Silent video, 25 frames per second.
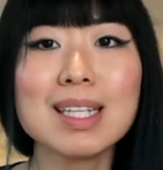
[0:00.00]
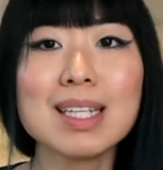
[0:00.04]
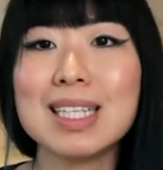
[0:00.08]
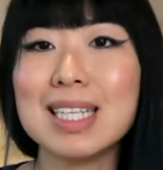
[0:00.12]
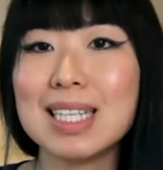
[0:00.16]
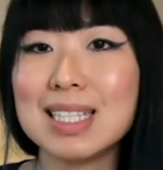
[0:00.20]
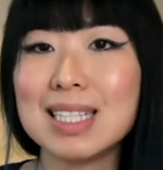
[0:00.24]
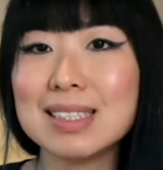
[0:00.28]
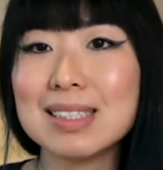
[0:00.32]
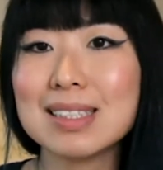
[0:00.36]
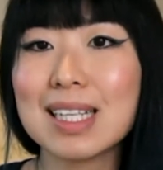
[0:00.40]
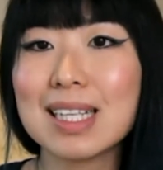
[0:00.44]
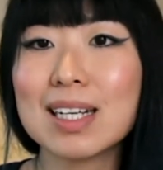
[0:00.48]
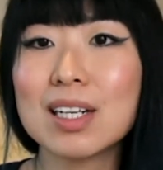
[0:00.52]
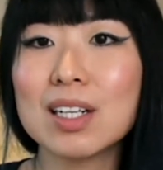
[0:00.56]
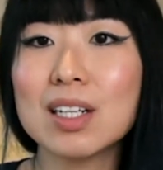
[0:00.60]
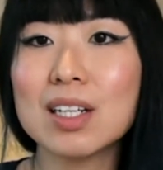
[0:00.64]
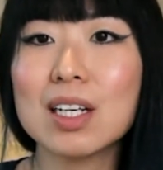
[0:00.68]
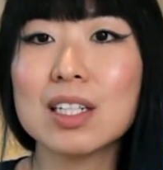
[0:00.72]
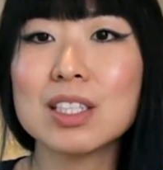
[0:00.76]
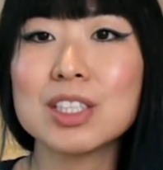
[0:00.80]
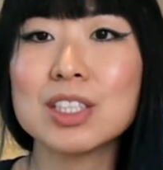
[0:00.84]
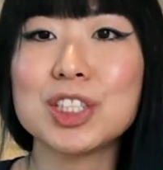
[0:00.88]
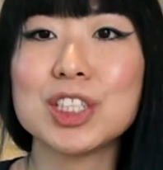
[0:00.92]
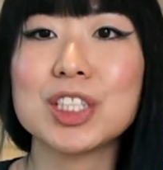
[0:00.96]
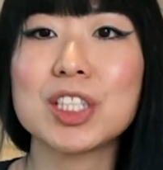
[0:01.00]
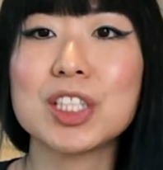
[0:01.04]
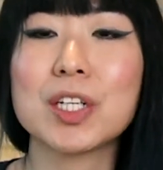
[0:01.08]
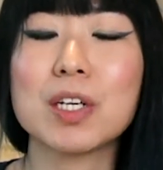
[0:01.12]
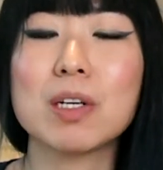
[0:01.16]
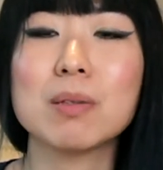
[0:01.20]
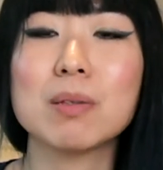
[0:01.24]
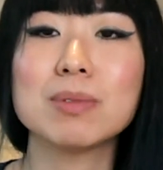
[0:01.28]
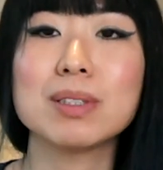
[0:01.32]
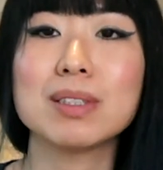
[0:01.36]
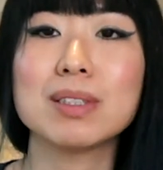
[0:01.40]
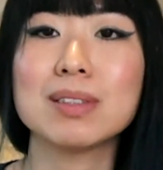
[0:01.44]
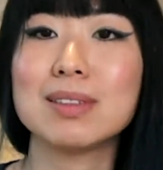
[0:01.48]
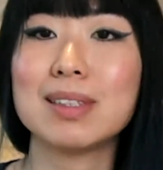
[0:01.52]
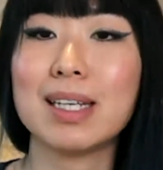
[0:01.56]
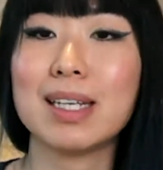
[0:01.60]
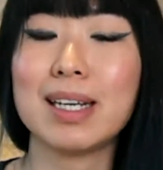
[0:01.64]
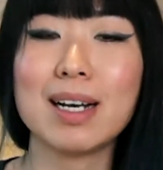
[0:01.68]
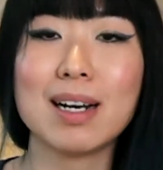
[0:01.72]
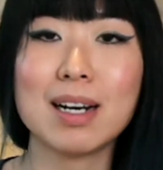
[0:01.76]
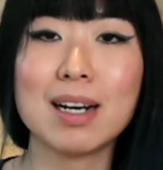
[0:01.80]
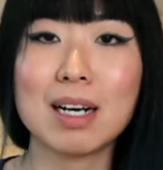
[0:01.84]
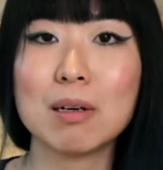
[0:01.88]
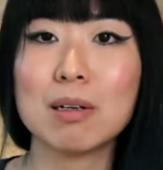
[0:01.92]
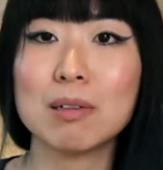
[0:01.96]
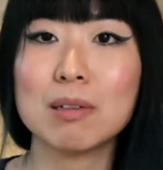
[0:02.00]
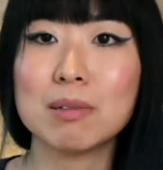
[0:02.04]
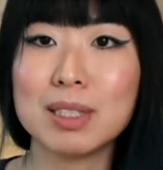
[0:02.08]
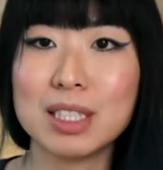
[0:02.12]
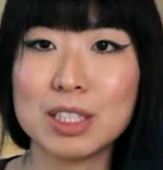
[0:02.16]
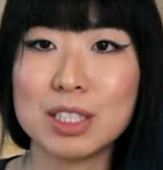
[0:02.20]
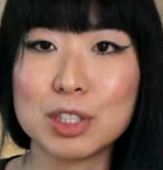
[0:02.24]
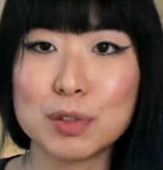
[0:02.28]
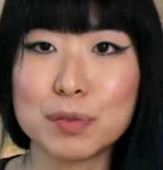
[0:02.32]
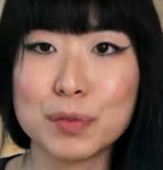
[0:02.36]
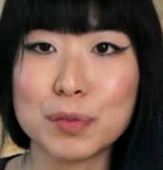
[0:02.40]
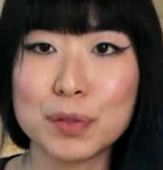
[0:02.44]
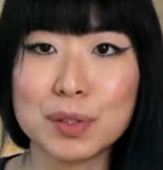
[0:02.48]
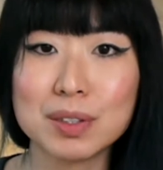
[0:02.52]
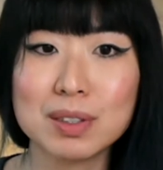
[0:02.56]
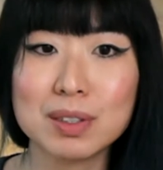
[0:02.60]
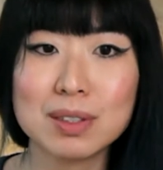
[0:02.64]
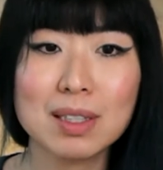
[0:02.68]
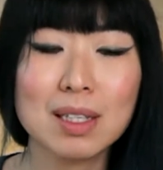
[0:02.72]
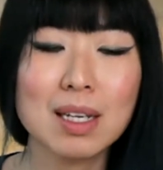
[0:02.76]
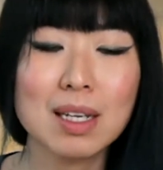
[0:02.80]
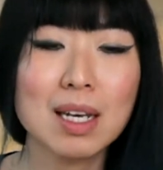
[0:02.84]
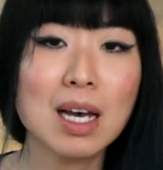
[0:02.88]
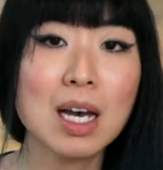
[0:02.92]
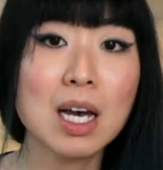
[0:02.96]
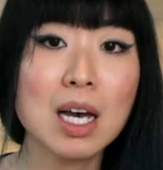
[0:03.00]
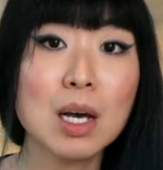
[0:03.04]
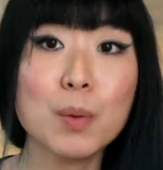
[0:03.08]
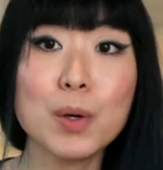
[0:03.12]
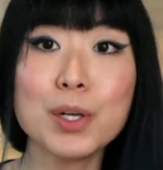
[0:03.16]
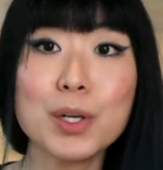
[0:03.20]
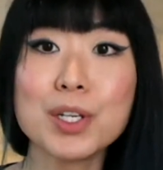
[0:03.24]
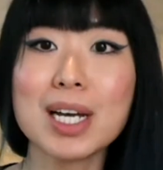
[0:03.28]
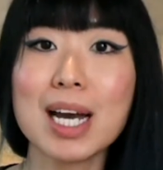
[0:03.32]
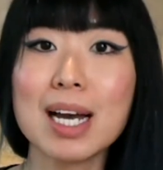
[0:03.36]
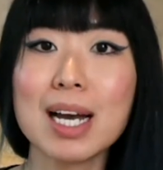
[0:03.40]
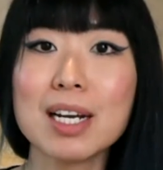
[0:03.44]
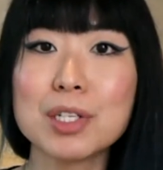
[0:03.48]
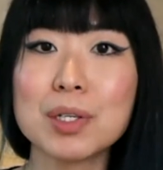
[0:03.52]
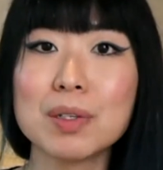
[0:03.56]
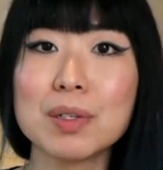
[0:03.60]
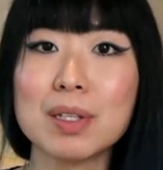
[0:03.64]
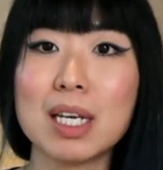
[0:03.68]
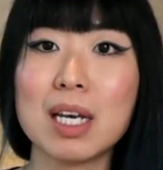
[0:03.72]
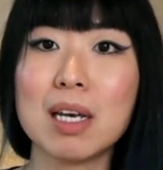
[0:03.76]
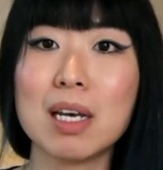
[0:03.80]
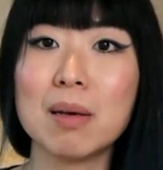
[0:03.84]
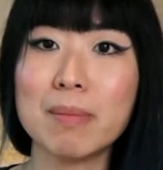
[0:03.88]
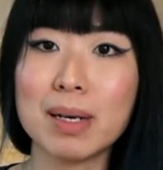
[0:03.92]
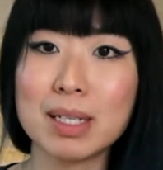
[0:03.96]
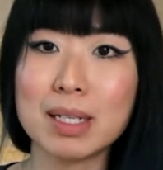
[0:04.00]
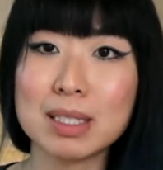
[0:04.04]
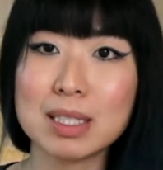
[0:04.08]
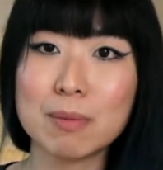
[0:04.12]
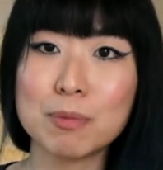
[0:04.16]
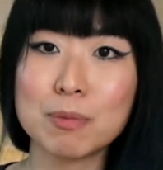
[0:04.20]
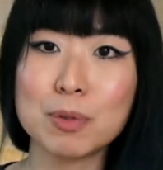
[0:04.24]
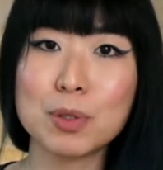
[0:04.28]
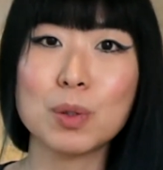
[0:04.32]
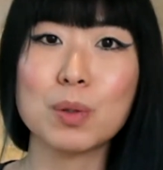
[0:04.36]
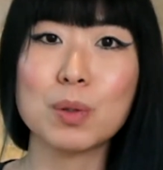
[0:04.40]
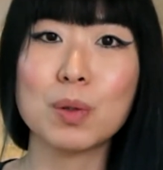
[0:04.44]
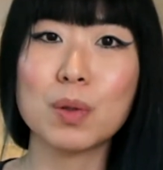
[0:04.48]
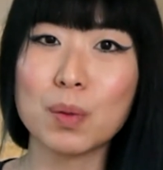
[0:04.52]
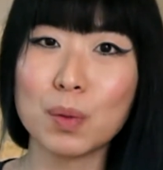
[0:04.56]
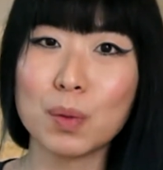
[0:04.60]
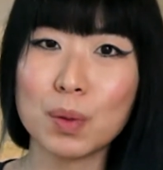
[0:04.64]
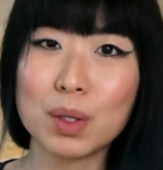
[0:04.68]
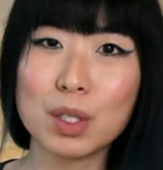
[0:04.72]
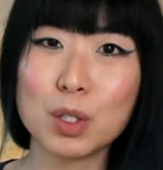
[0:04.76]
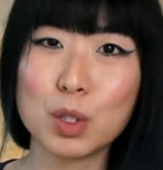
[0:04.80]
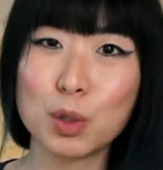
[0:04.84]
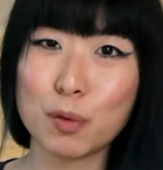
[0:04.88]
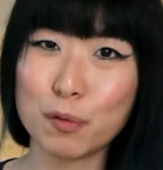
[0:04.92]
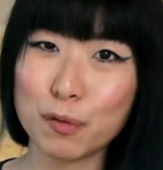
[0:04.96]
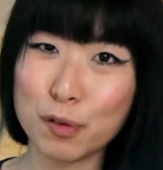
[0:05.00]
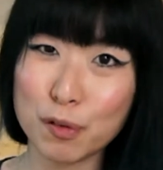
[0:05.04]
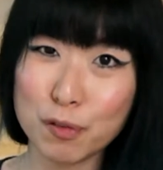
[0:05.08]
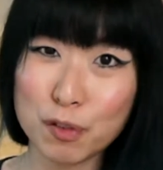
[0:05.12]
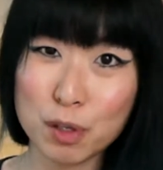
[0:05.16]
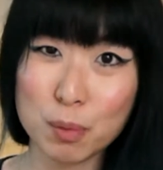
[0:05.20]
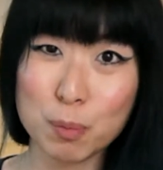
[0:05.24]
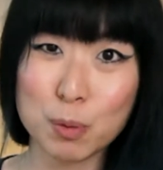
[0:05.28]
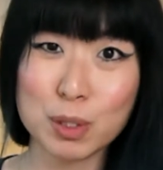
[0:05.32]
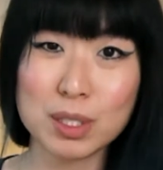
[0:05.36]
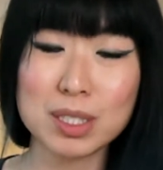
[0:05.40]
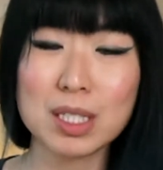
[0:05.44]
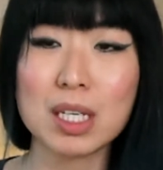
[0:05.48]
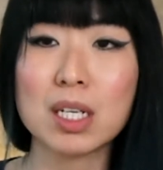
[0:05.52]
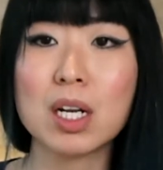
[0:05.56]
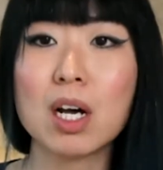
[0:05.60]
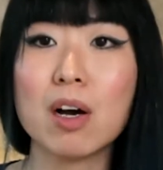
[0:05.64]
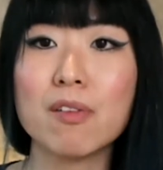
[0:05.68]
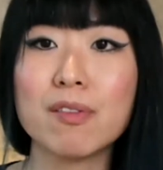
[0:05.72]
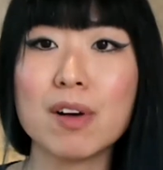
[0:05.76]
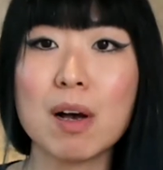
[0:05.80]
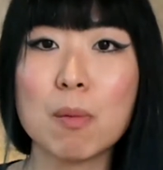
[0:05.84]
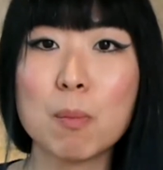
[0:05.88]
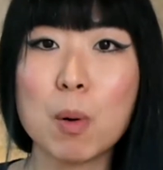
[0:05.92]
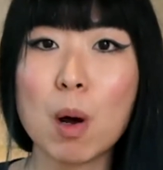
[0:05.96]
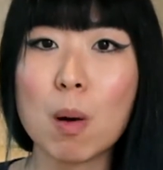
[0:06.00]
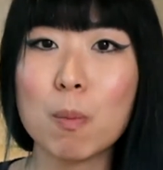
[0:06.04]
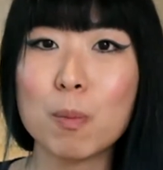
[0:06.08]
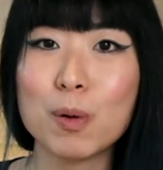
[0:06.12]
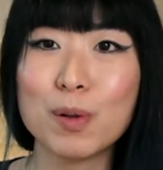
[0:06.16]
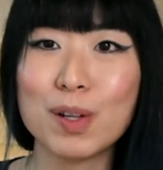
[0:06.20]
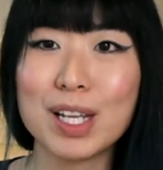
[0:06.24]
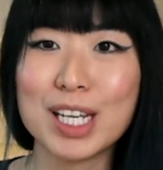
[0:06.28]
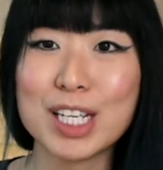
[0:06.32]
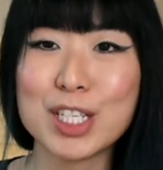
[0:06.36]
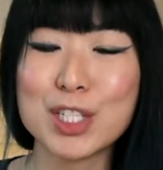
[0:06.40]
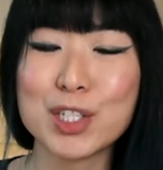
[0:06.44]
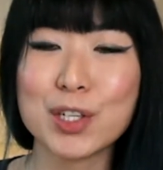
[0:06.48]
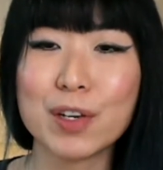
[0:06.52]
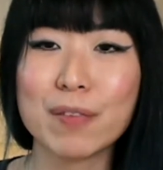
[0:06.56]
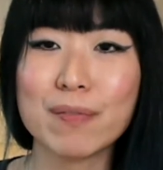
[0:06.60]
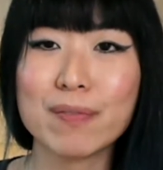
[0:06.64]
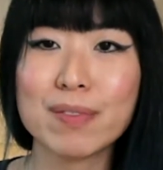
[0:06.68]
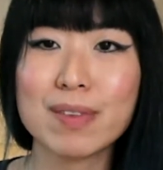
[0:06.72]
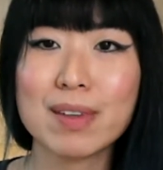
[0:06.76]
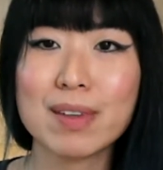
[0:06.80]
In psychology terms, they are introverts, which actually makes up to 30 to 50% of our population.